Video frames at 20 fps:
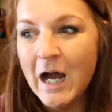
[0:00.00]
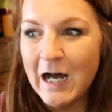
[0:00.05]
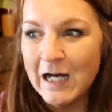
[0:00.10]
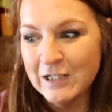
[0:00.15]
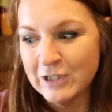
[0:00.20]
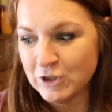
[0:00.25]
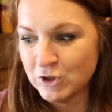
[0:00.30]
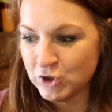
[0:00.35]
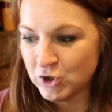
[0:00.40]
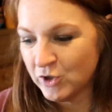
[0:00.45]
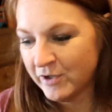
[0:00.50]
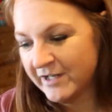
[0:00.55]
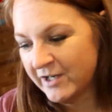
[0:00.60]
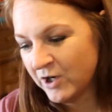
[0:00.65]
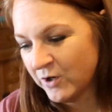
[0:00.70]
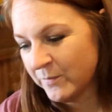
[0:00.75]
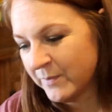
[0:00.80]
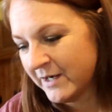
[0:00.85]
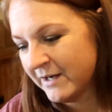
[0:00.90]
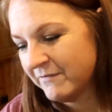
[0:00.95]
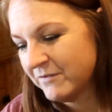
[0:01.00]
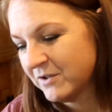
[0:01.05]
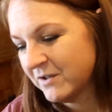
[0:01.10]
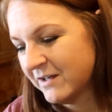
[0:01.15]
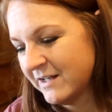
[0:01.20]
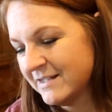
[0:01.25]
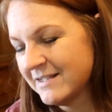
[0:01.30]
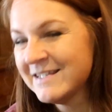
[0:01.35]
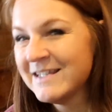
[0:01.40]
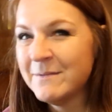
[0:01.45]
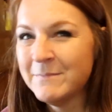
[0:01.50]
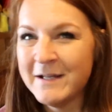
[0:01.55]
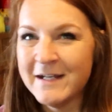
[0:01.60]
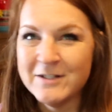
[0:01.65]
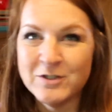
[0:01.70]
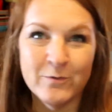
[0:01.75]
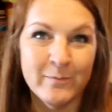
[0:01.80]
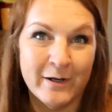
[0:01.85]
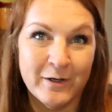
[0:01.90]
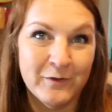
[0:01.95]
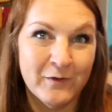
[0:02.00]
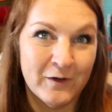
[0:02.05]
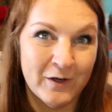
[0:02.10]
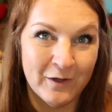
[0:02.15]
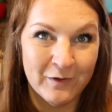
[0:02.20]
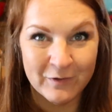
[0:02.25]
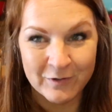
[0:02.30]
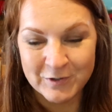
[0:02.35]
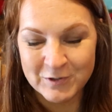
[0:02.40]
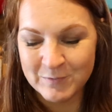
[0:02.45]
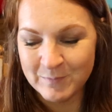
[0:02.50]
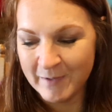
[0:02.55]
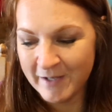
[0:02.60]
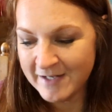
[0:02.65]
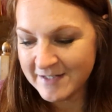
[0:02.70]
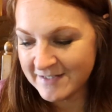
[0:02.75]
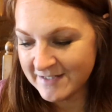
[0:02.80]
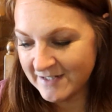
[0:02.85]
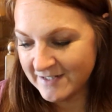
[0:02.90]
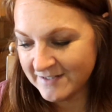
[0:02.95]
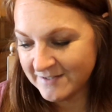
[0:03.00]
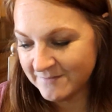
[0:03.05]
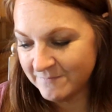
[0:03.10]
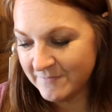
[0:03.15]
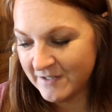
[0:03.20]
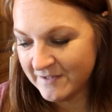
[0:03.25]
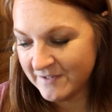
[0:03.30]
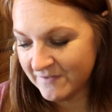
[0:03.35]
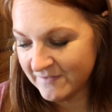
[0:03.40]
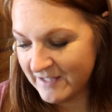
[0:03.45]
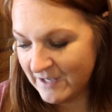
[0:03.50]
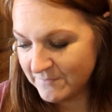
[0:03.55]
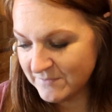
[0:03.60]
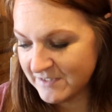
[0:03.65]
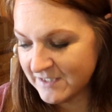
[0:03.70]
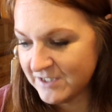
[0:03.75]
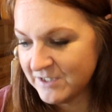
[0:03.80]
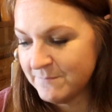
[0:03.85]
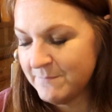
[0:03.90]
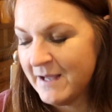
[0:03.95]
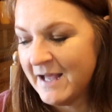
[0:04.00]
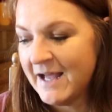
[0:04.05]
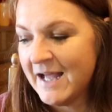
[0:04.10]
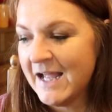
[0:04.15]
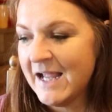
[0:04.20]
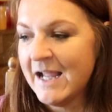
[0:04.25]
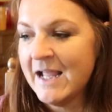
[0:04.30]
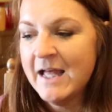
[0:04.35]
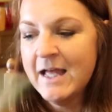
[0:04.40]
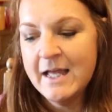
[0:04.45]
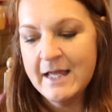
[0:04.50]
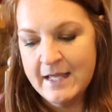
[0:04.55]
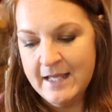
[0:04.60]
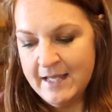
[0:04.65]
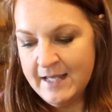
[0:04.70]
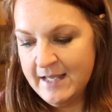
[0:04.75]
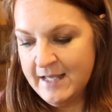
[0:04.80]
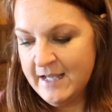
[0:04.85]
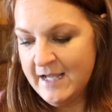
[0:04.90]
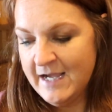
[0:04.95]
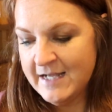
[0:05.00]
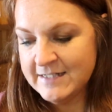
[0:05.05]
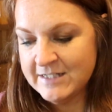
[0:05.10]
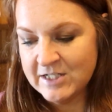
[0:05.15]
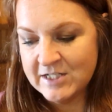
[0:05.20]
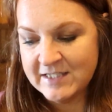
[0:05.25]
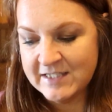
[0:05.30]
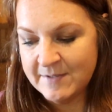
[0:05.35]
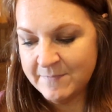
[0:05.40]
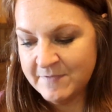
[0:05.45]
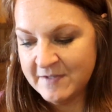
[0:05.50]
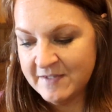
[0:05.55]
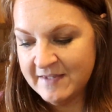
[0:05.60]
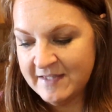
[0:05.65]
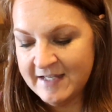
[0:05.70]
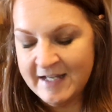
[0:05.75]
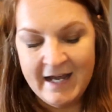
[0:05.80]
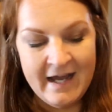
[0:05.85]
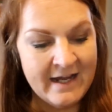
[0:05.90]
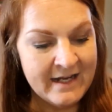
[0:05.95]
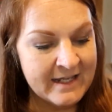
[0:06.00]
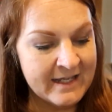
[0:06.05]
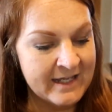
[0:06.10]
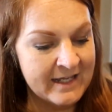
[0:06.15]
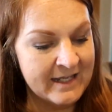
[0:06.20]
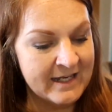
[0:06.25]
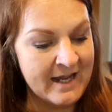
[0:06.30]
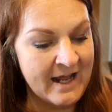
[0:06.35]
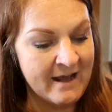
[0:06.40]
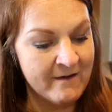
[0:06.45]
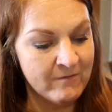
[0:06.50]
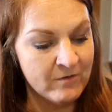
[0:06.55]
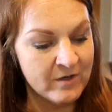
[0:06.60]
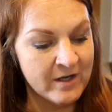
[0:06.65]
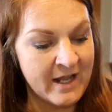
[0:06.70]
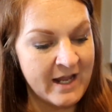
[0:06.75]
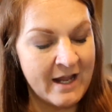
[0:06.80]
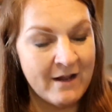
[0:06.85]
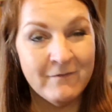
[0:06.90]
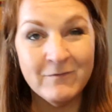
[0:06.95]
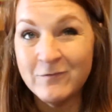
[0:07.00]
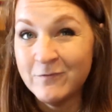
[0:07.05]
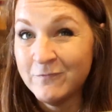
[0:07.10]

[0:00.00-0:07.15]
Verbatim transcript: a little treat or whatever. And some days are bigger than others, but um, I thought that was a good buy and just something that I can have on hand